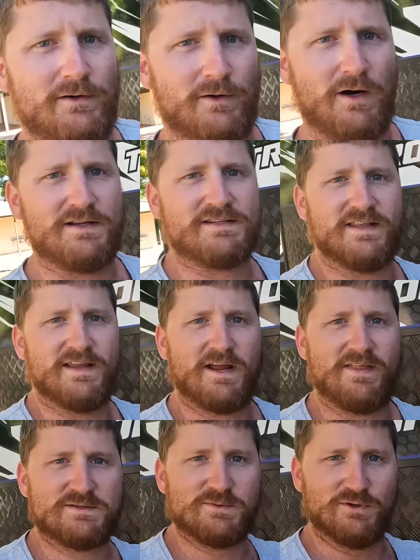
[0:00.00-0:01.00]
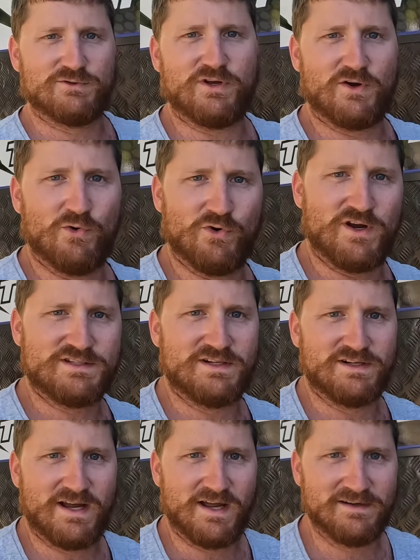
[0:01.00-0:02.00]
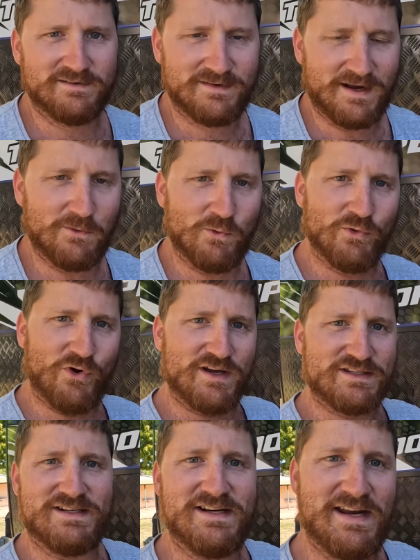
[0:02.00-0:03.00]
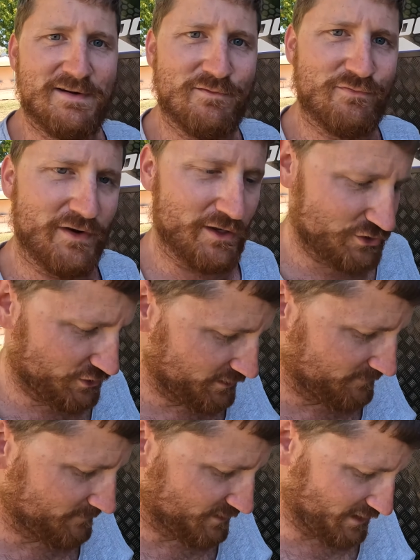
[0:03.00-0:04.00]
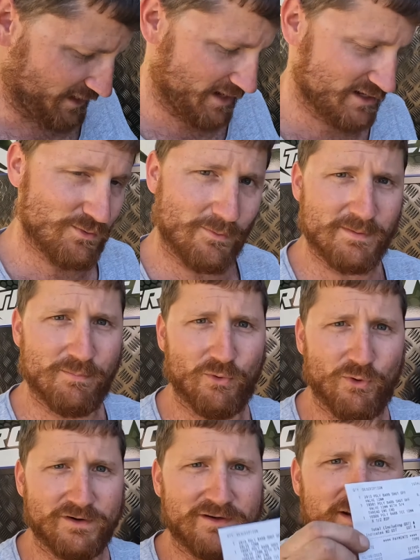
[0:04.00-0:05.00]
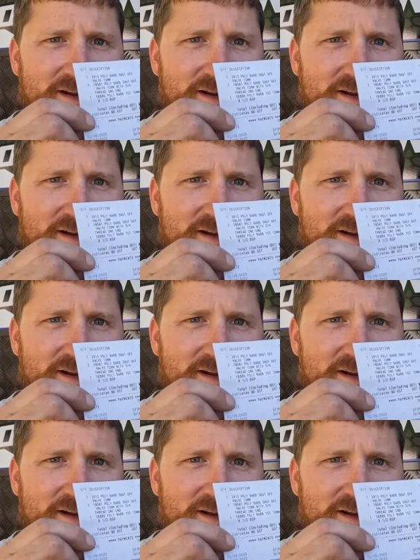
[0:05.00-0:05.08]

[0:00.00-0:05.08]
All right, so there you go, that's what it looks like, all nice and done, all nice and neat and finished. So here's what we bought.